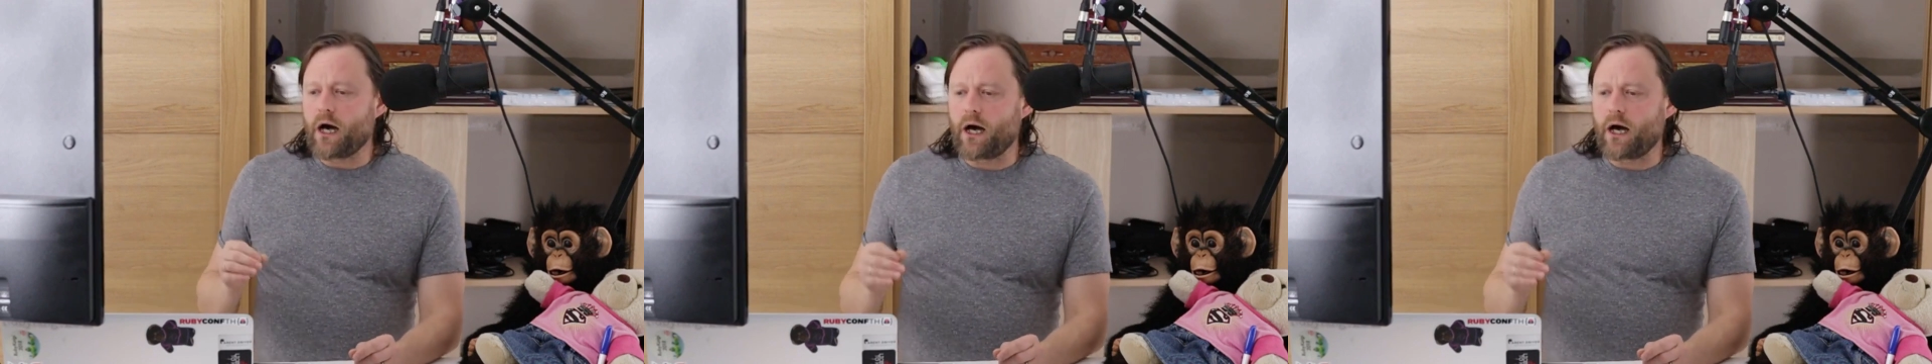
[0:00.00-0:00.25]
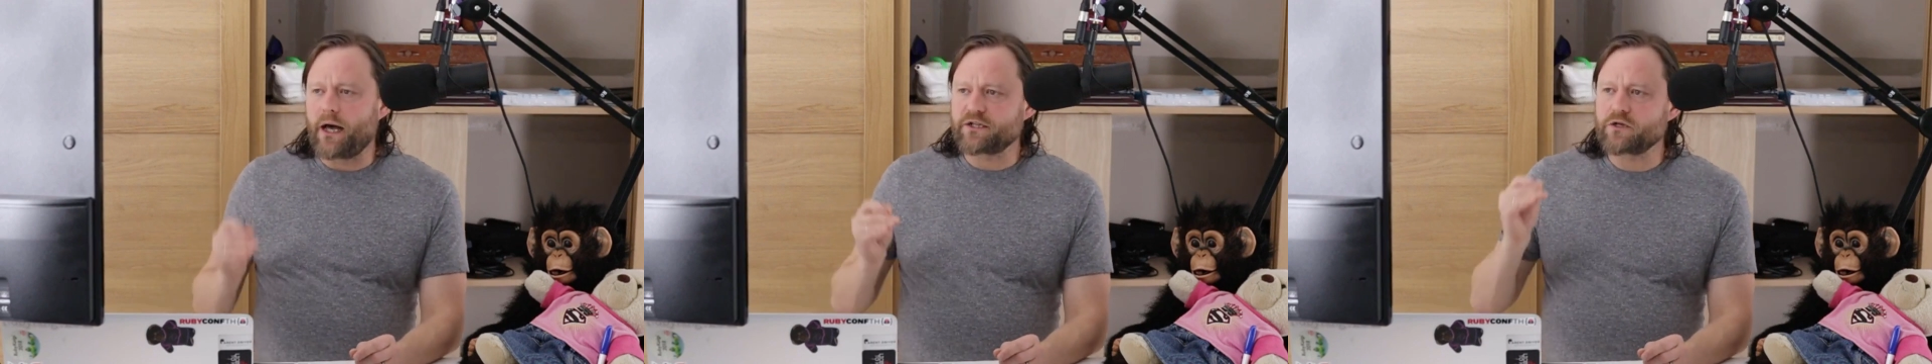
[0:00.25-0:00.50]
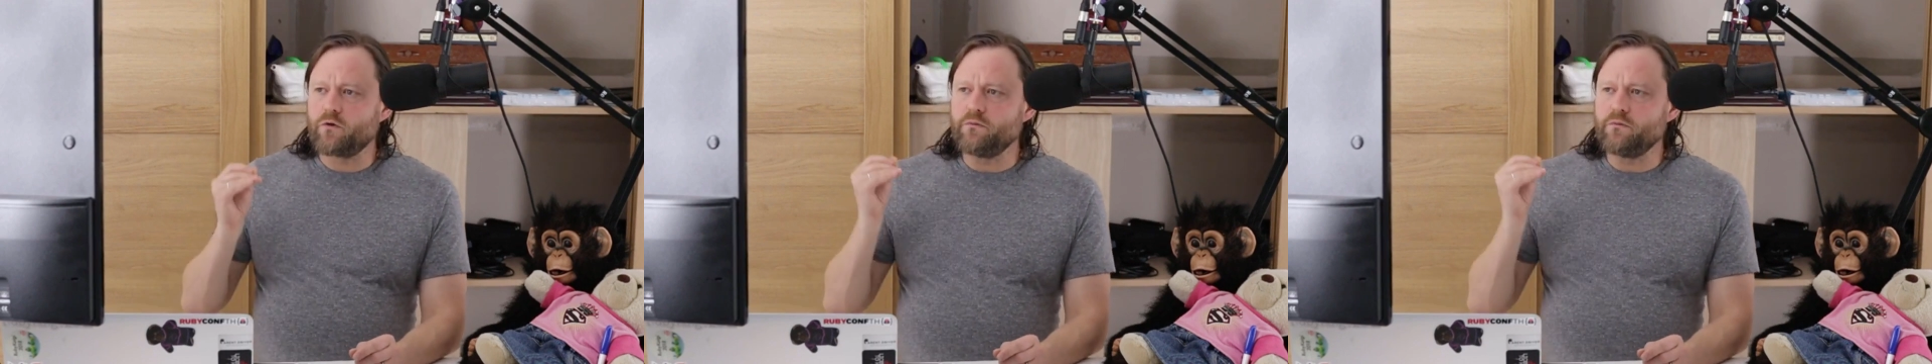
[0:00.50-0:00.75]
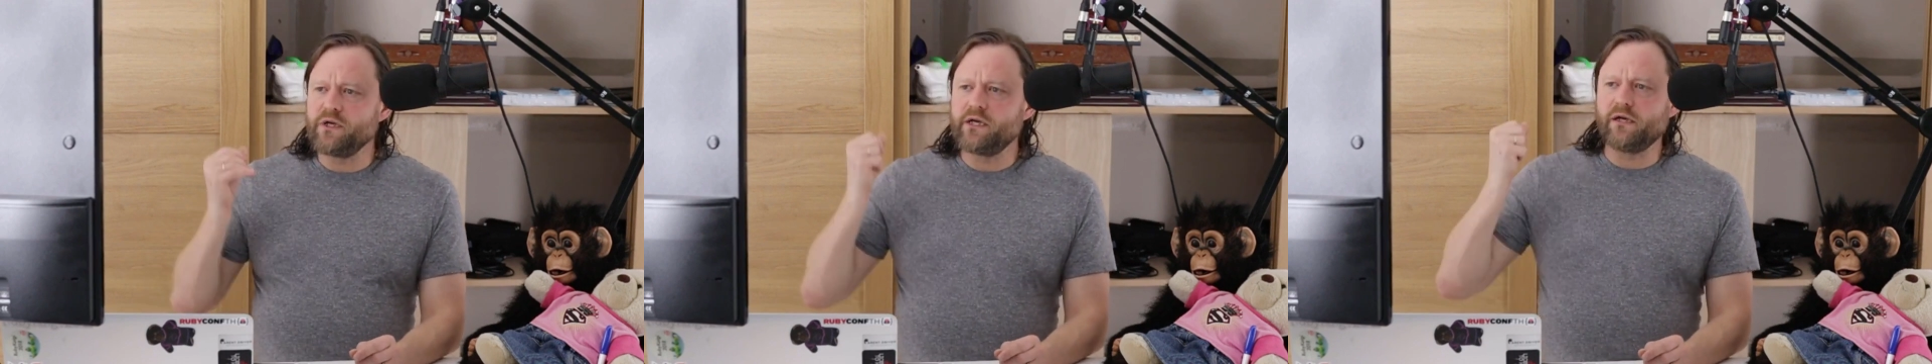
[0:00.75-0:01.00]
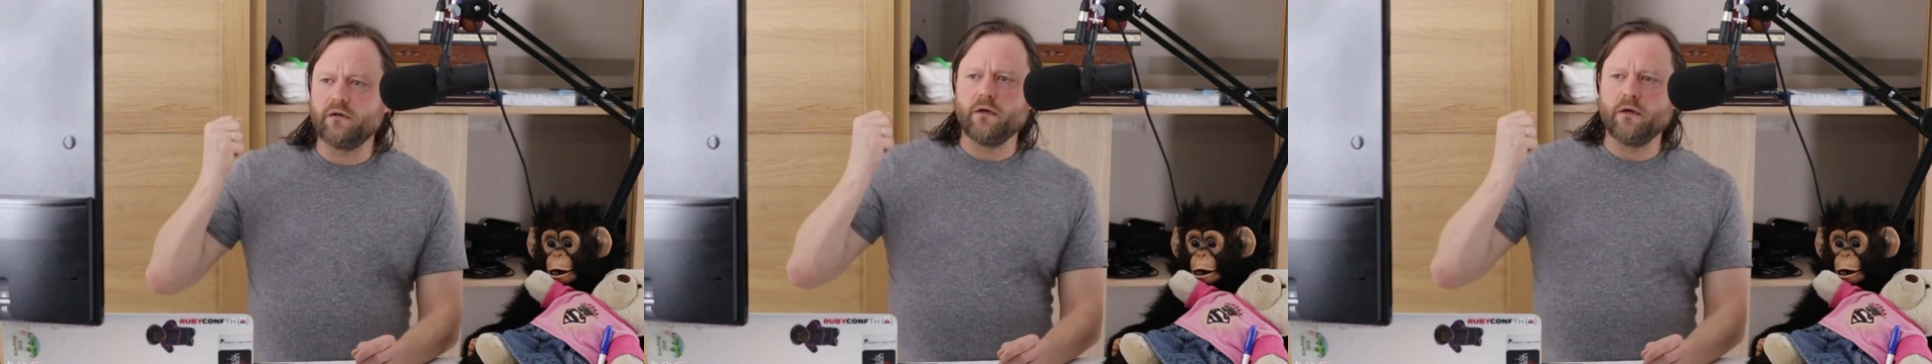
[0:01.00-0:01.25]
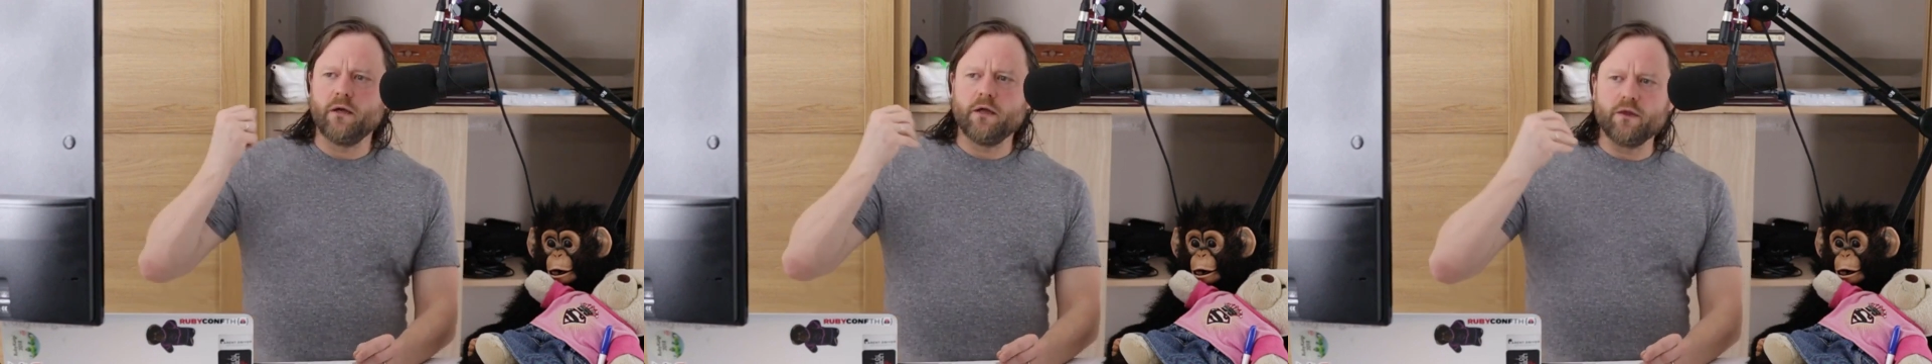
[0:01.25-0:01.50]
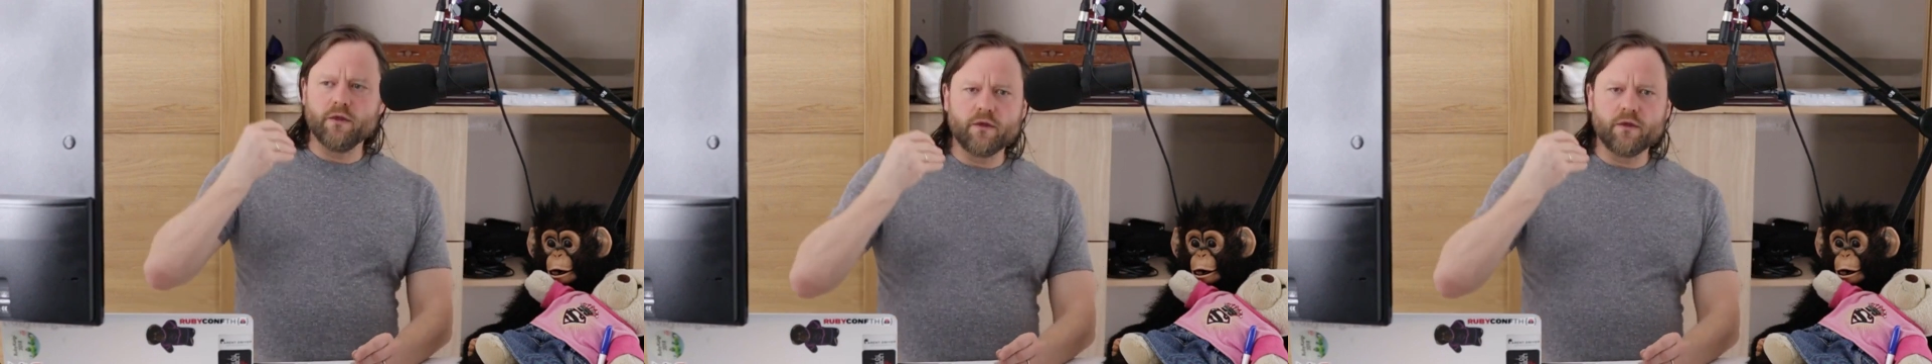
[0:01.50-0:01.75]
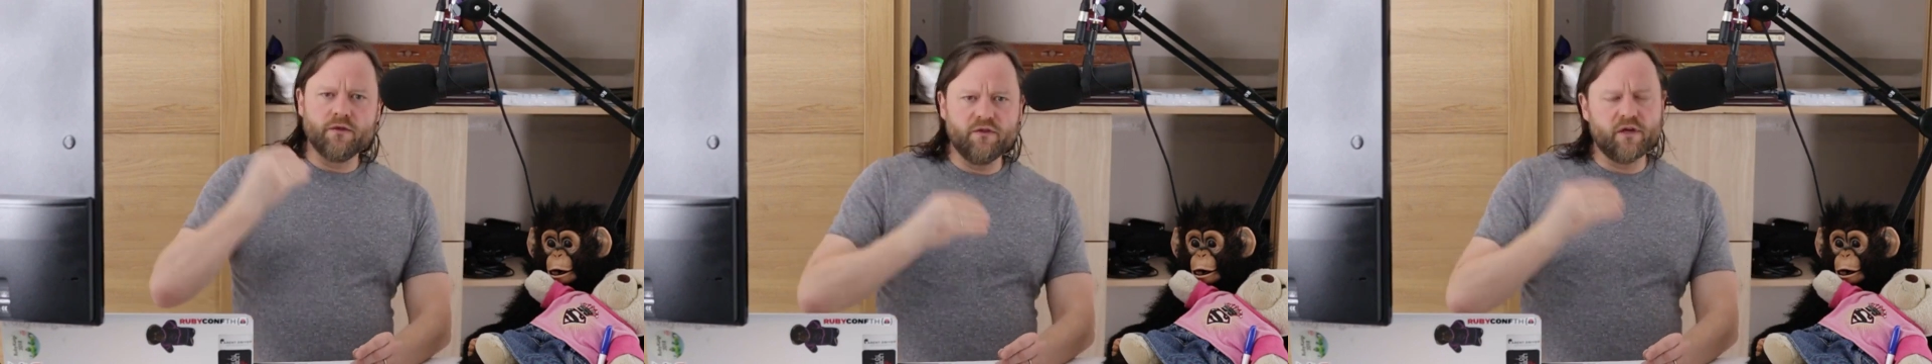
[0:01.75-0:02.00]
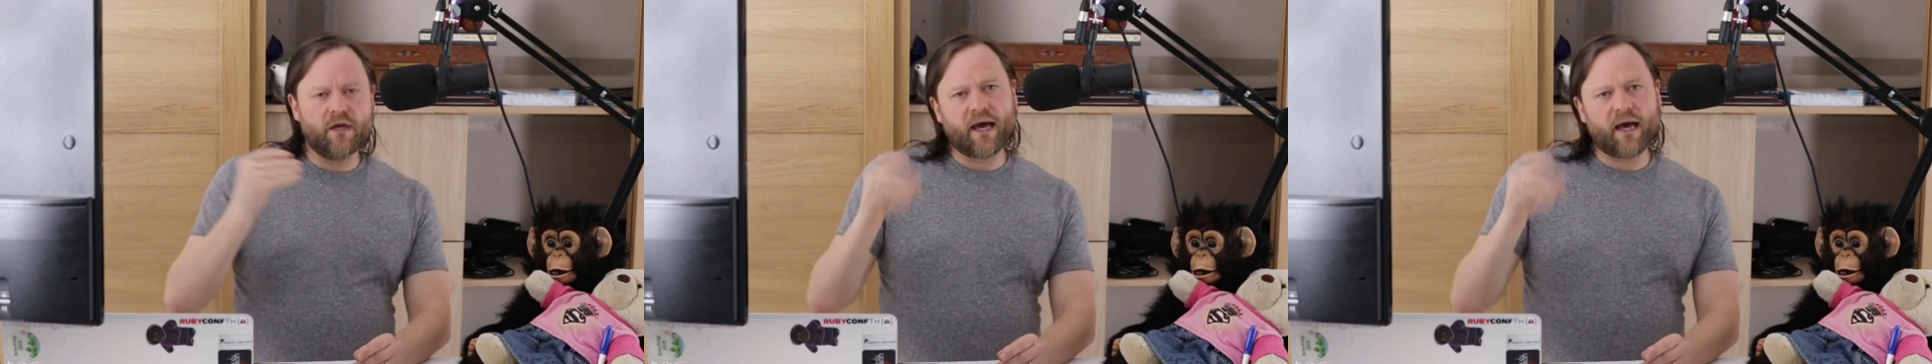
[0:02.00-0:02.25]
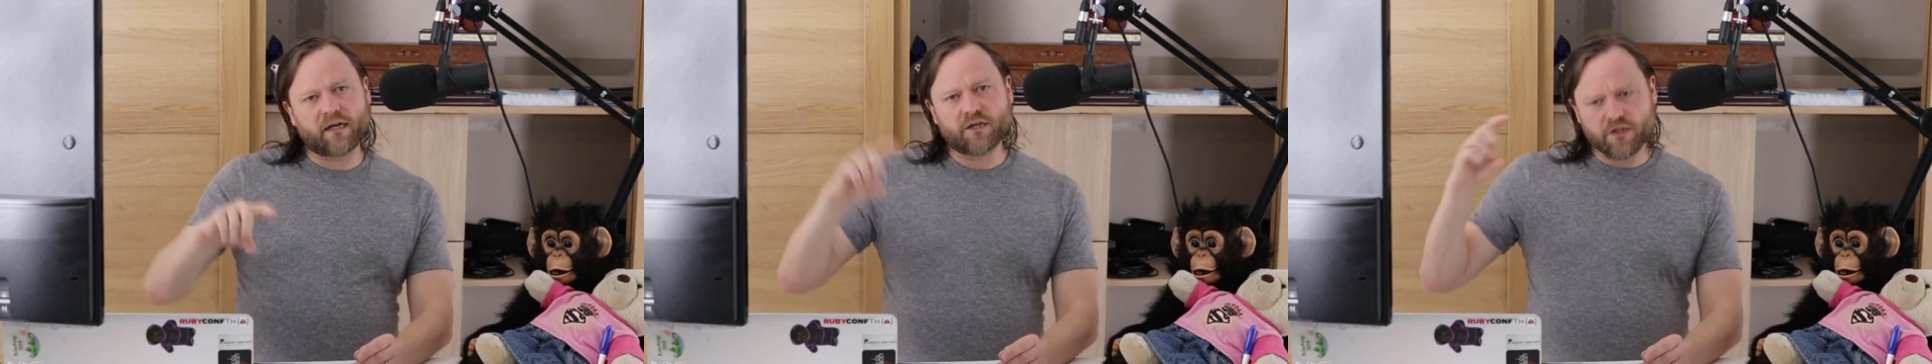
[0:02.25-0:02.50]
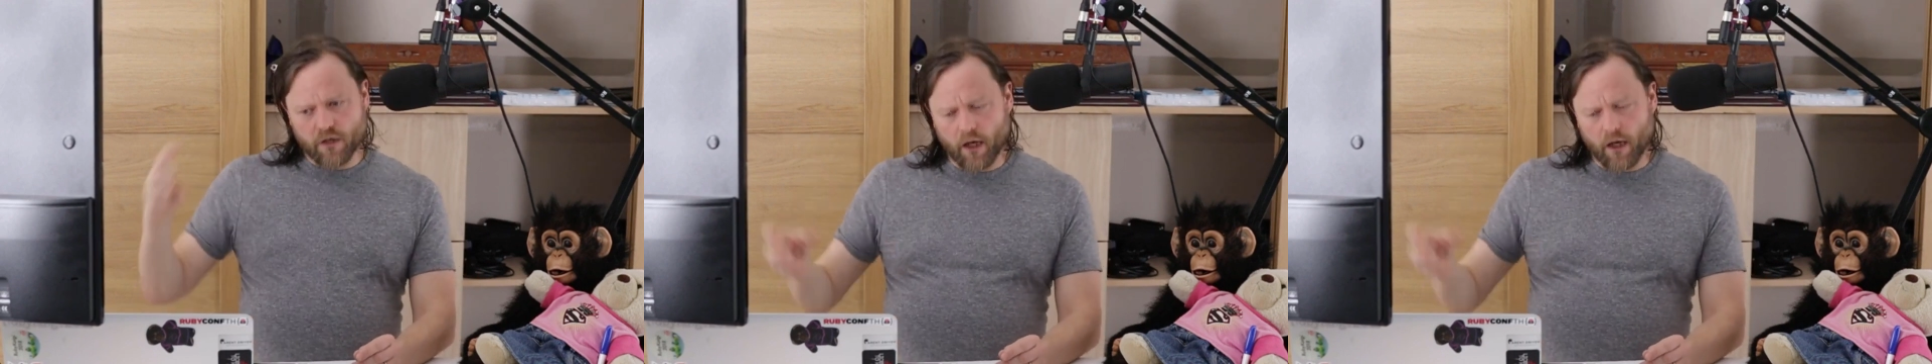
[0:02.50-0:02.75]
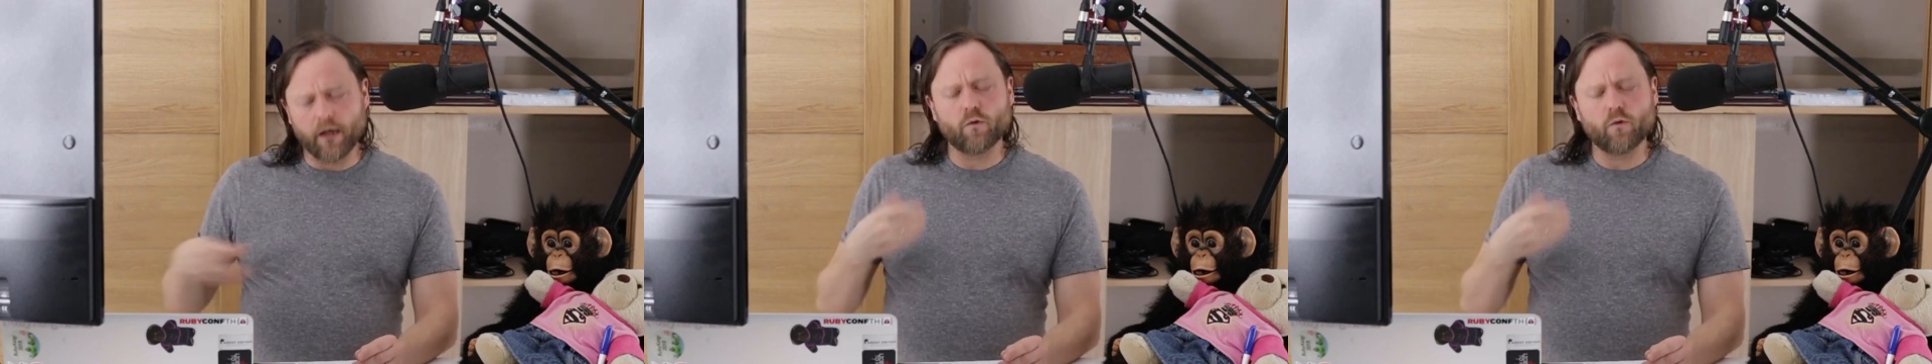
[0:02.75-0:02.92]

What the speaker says: And so being the X guy,